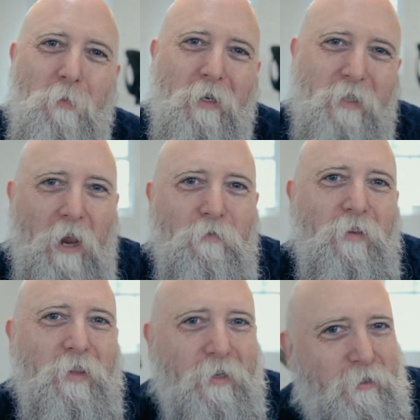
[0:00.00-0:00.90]
much
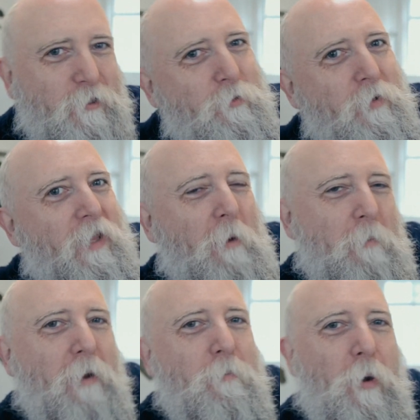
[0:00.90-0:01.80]
everything to do with that
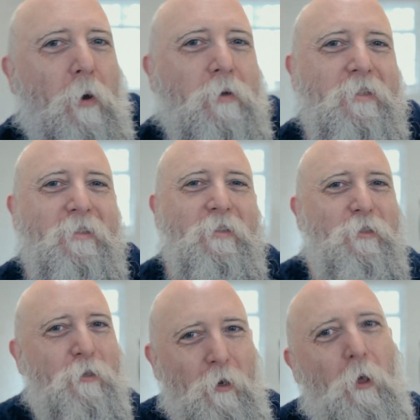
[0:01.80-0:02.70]
pen plot
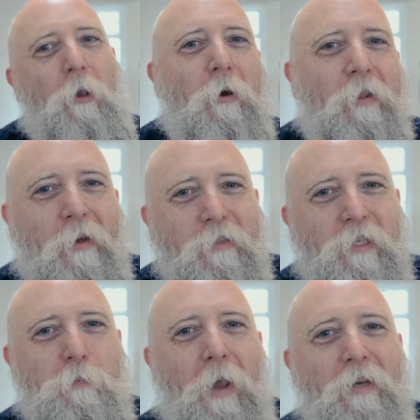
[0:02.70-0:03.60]
took a lot longer than I was
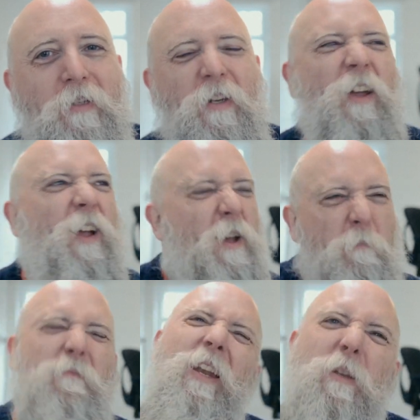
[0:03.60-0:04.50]
expecting,
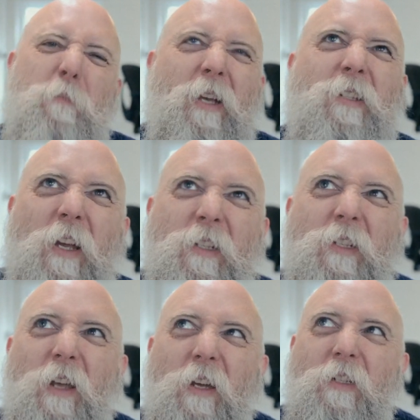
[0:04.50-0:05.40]
mainly because I
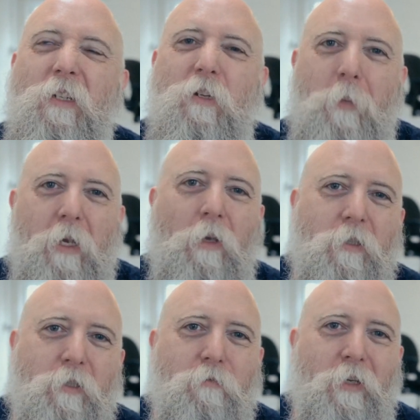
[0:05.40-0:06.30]
decided it would be
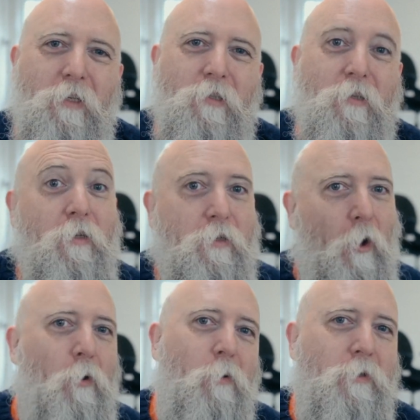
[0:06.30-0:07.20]
nice to release the
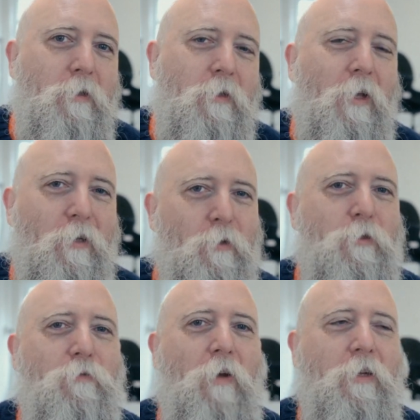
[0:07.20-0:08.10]
code that I
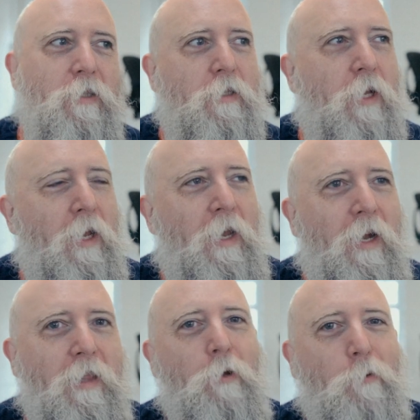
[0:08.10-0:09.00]
used to write it,
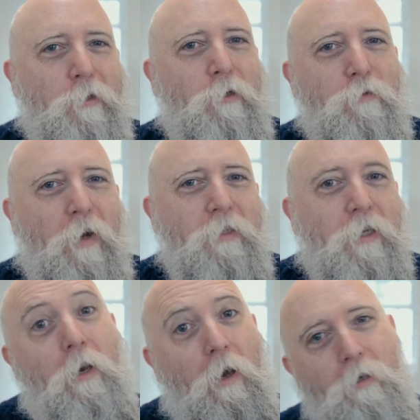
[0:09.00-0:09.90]
and then also to write
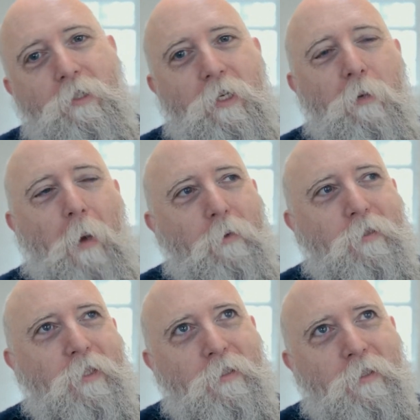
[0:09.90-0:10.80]
an article
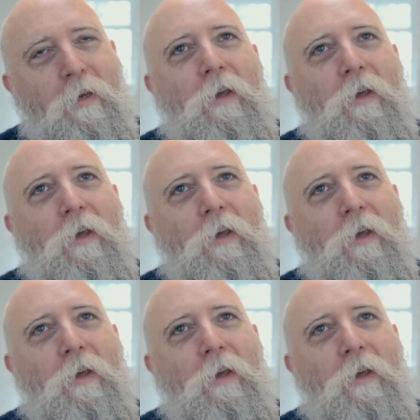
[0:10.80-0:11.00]
about it,